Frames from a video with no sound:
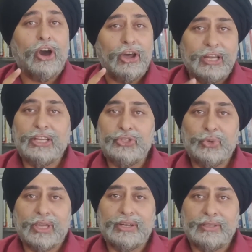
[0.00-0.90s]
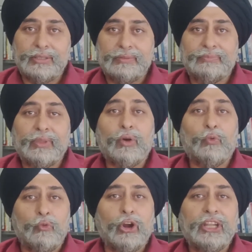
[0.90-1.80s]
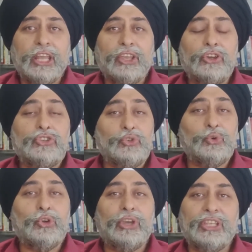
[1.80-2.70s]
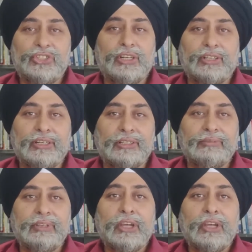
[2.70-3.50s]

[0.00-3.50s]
or an educator wanting your school going children